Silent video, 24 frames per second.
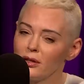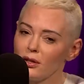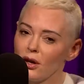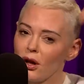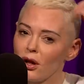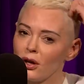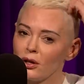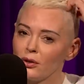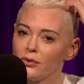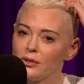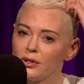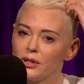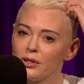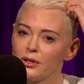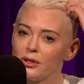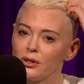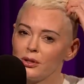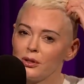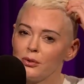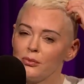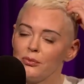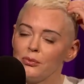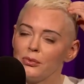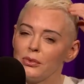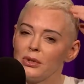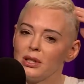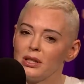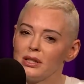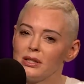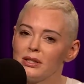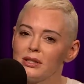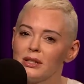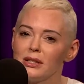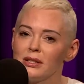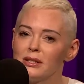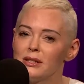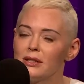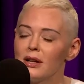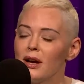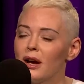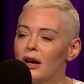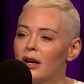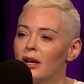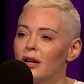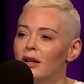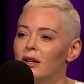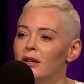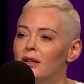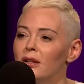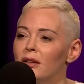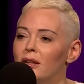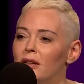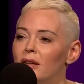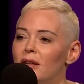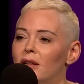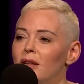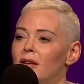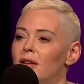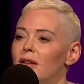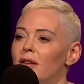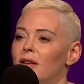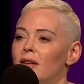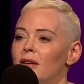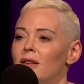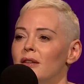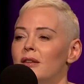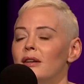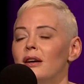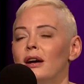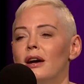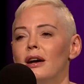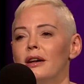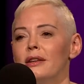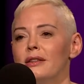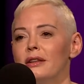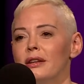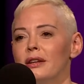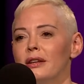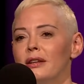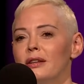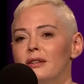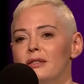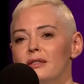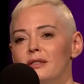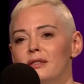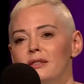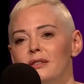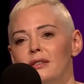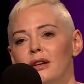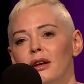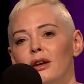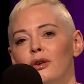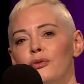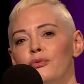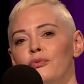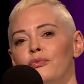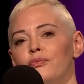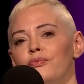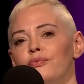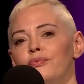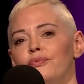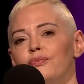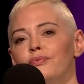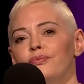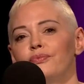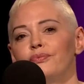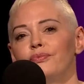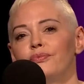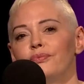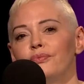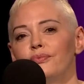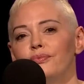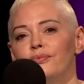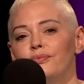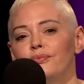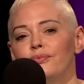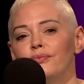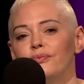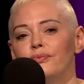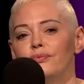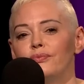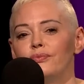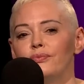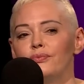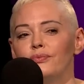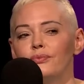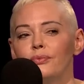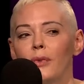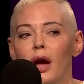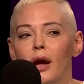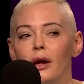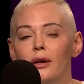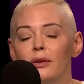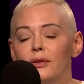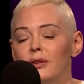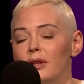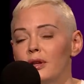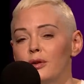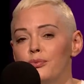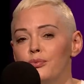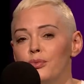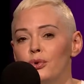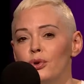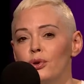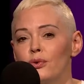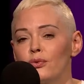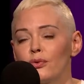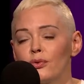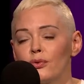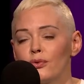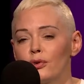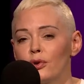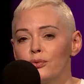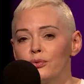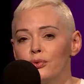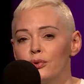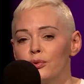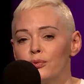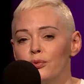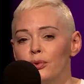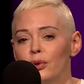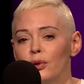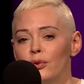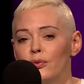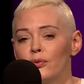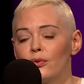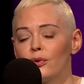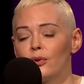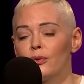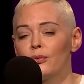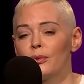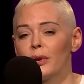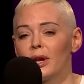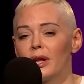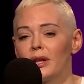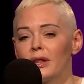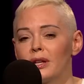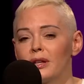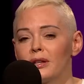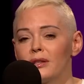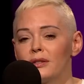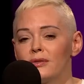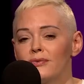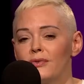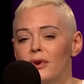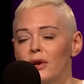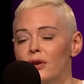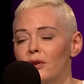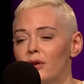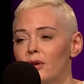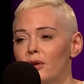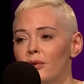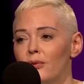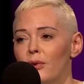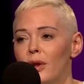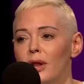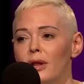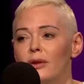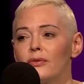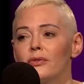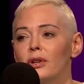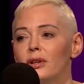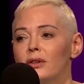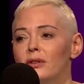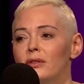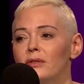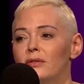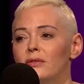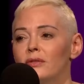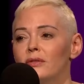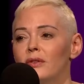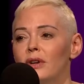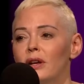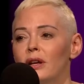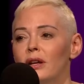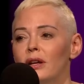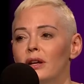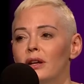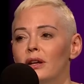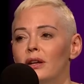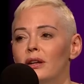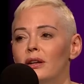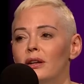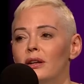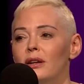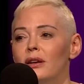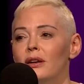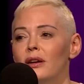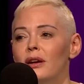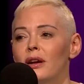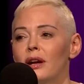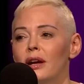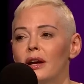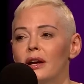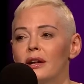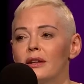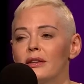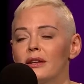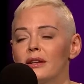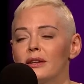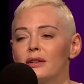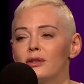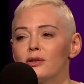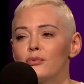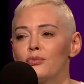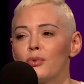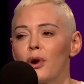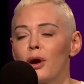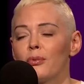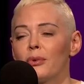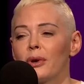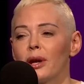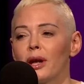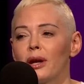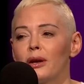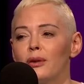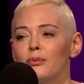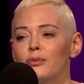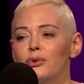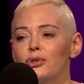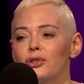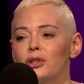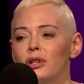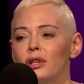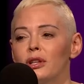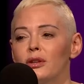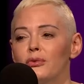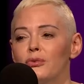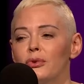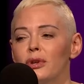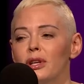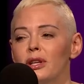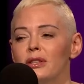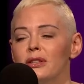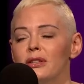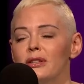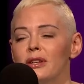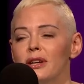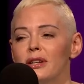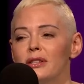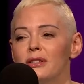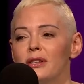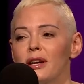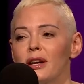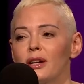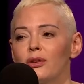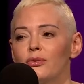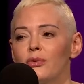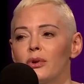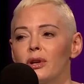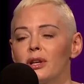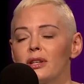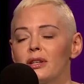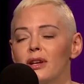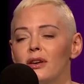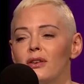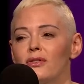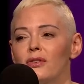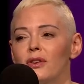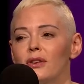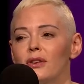the Hollywood system is is dying. I think it's um, I think beautiful films are beautiful, but I think it's fairly irrelevant. And I think it's a propaganda machine and we need to dissect what it tells